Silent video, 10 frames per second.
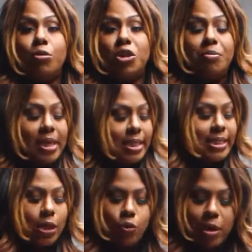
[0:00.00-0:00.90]
which means
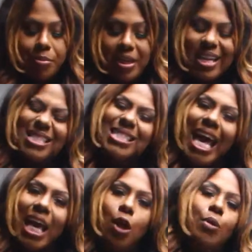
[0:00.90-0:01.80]
that you can put it
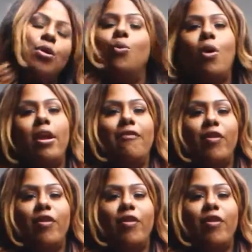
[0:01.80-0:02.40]
exactly where you want it,